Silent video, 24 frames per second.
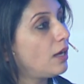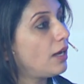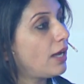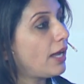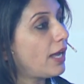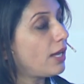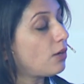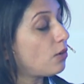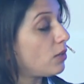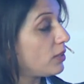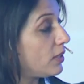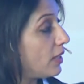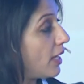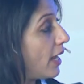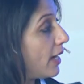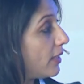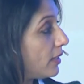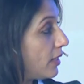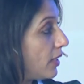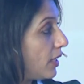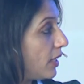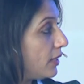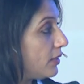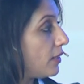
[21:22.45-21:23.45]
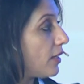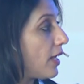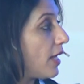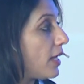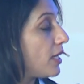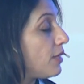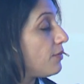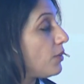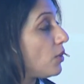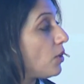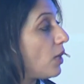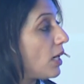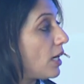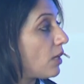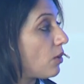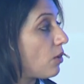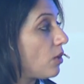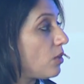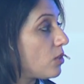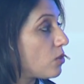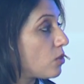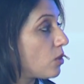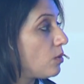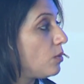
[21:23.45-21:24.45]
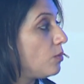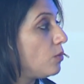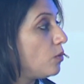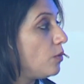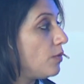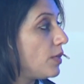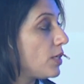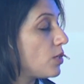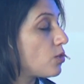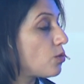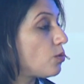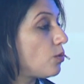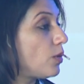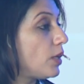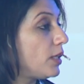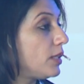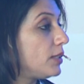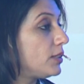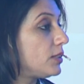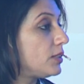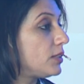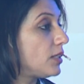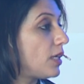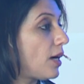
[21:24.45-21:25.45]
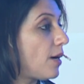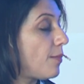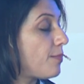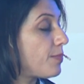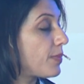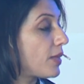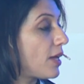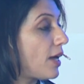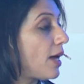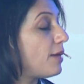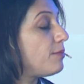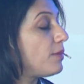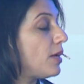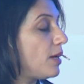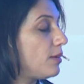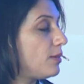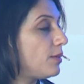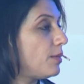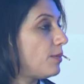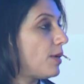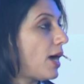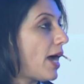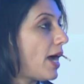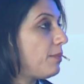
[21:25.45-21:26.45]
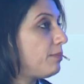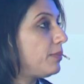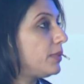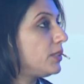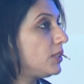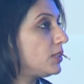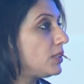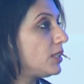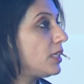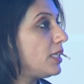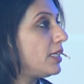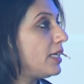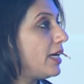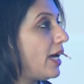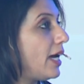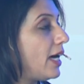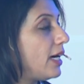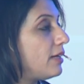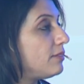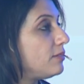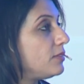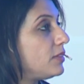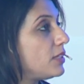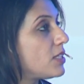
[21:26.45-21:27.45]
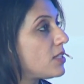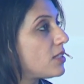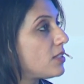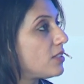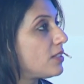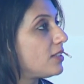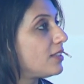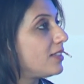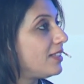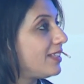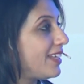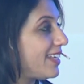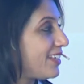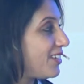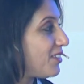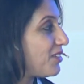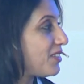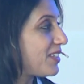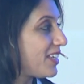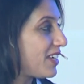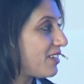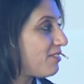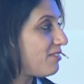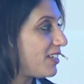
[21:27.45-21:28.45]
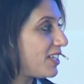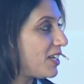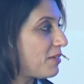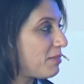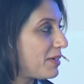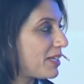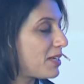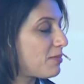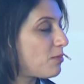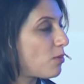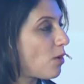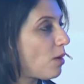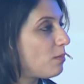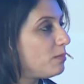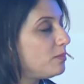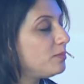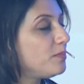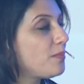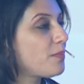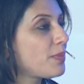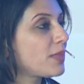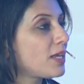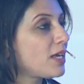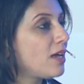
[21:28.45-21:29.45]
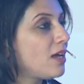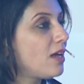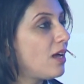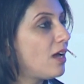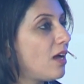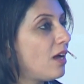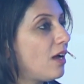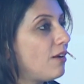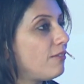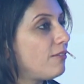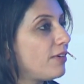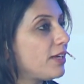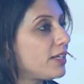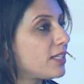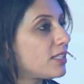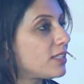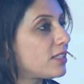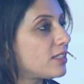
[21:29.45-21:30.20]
And at the other end, we are also moving towards, I personally have this, like you said, fundamental problem with